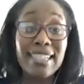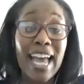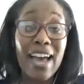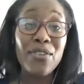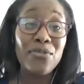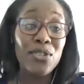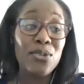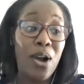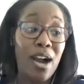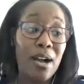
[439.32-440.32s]
have a
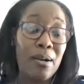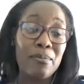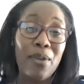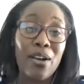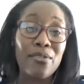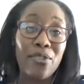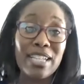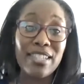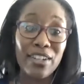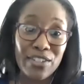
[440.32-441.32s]
few
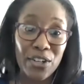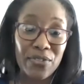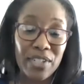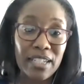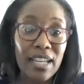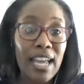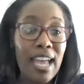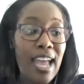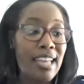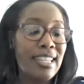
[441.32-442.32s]
friends that are serving,
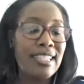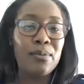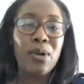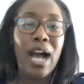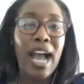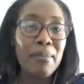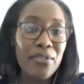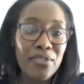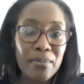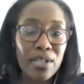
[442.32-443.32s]
and they said, "Well, I'm a
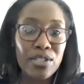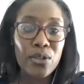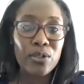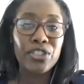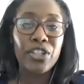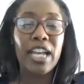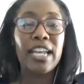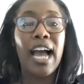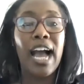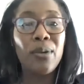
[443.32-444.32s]
female soldier,
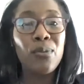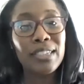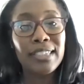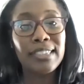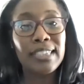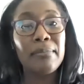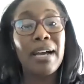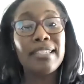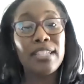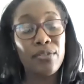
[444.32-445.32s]
and I want to see
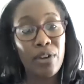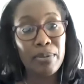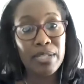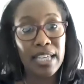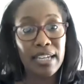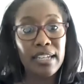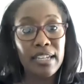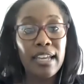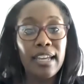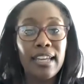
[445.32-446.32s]
myself represented."
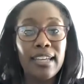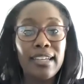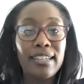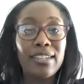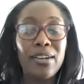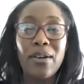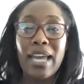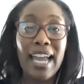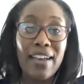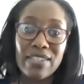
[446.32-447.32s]
And
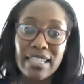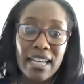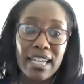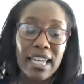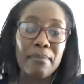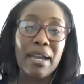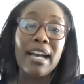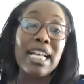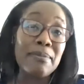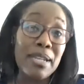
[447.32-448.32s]
I have a son, and my
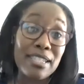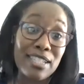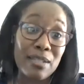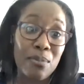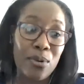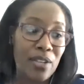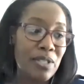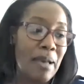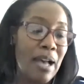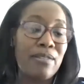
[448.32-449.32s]
husband is a supportive
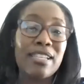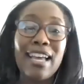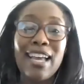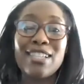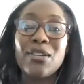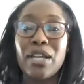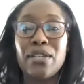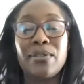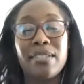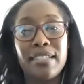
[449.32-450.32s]
spouse, and so I
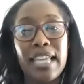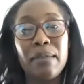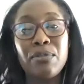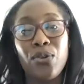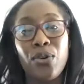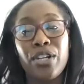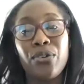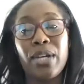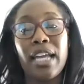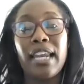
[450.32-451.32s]
used the same story to
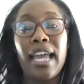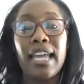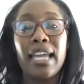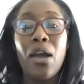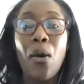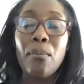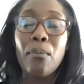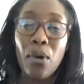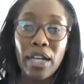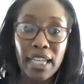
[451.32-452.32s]
create a
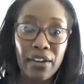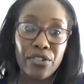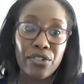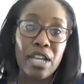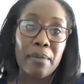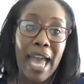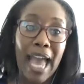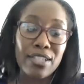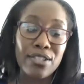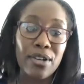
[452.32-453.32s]
boy character named
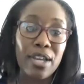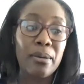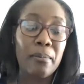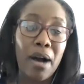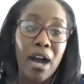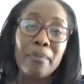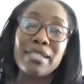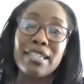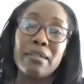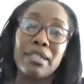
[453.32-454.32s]
Axel, and the mom
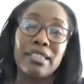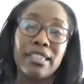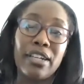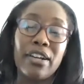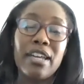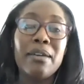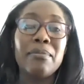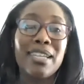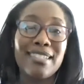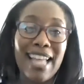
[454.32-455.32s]
is in the military
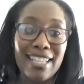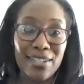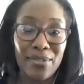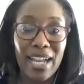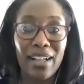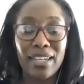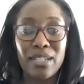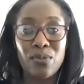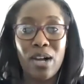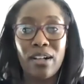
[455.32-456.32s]
because that's a reality
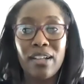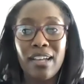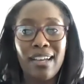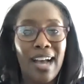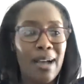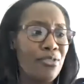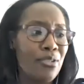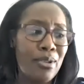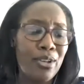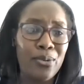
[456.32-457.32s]
as well. I'm
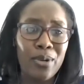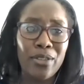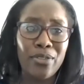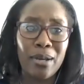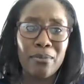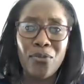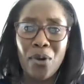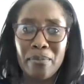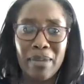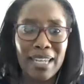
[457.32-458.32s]
familiar with
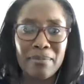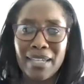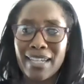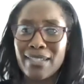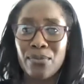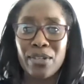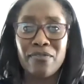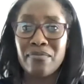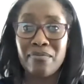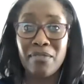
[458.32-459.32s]
Fort Benning because we've
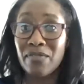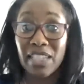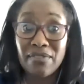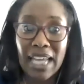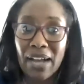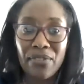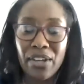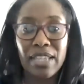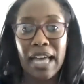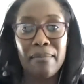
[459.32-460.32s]
lived down
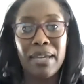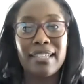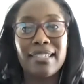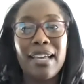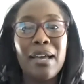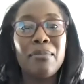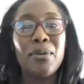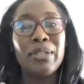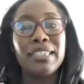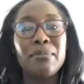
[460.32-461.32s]
there in that base, but
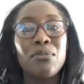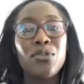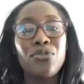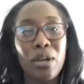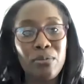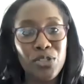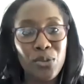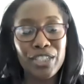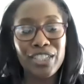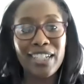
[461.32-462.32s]
we did move from
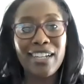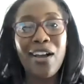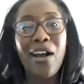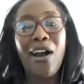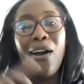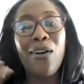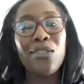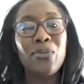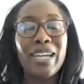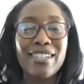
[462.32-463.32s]
Georgia all
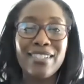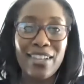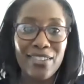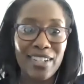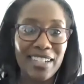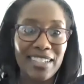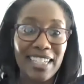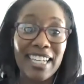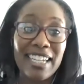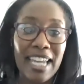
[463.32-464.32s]
the way to southern
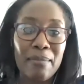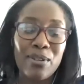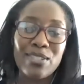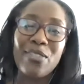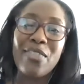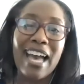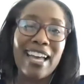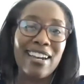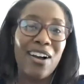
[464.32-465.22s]
Italy in Naples. So that